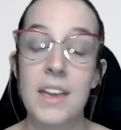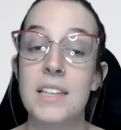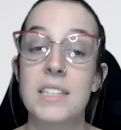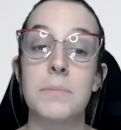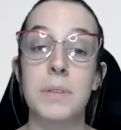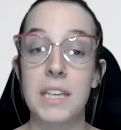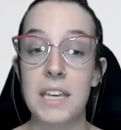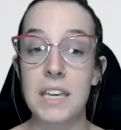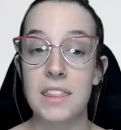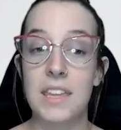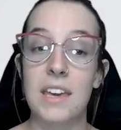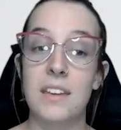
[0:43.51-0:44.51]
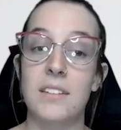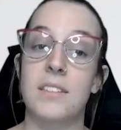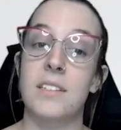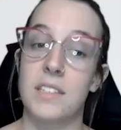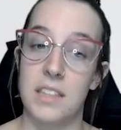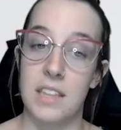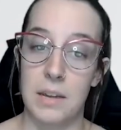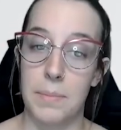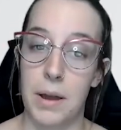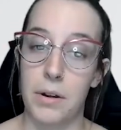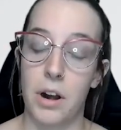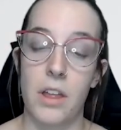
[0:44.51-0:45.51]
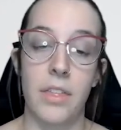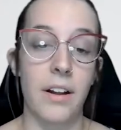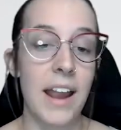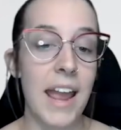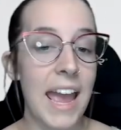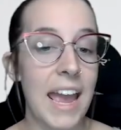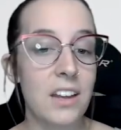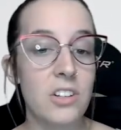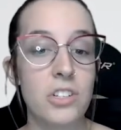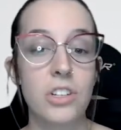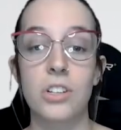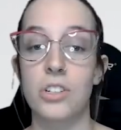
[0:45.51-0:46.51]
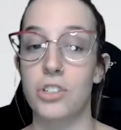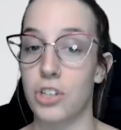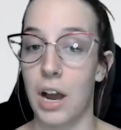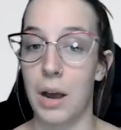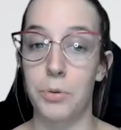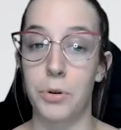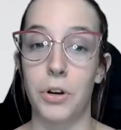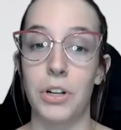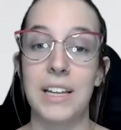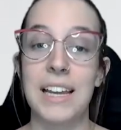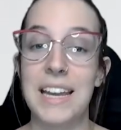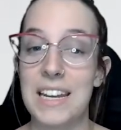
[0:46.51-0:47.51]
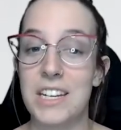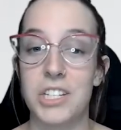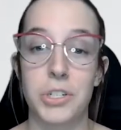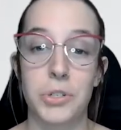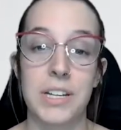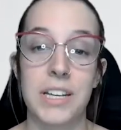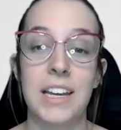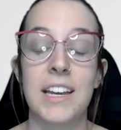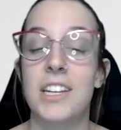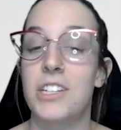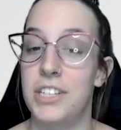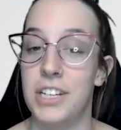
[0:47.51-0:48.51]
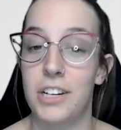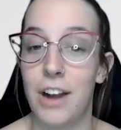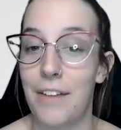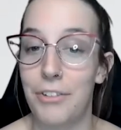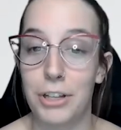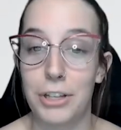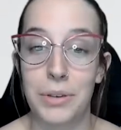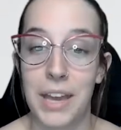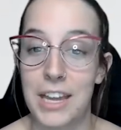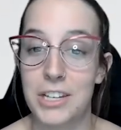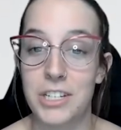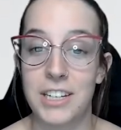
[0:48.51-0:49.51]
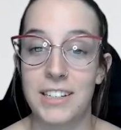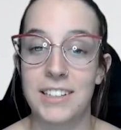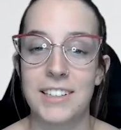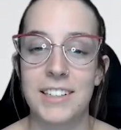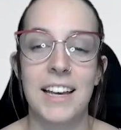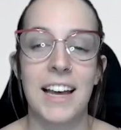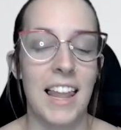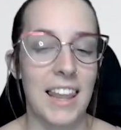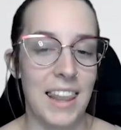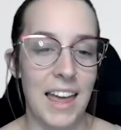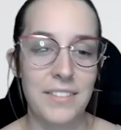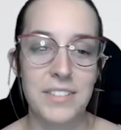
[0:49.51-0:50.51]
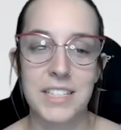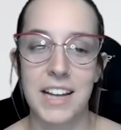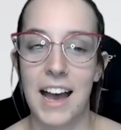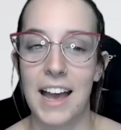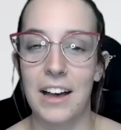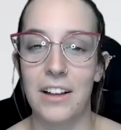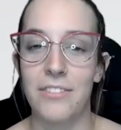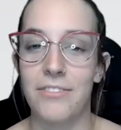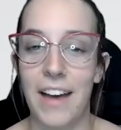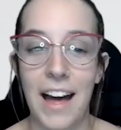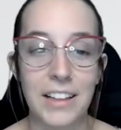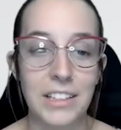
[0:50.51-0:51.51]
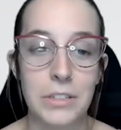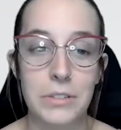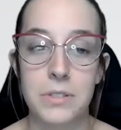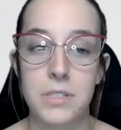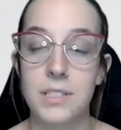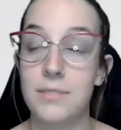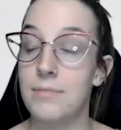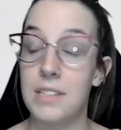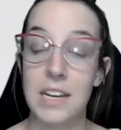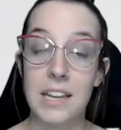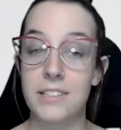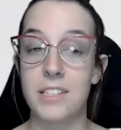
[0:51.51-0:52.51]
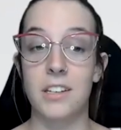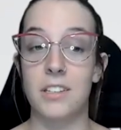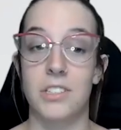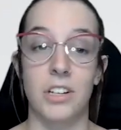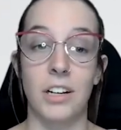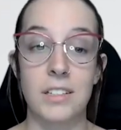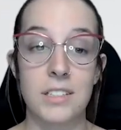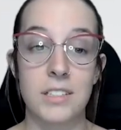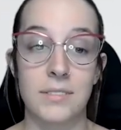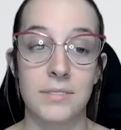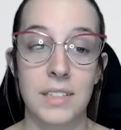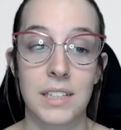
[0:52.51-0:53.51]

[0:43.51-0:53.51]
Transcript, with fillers: Some key things to think about are their age, job role, industry, geographic location, lifestyle, values, needs, and concerns.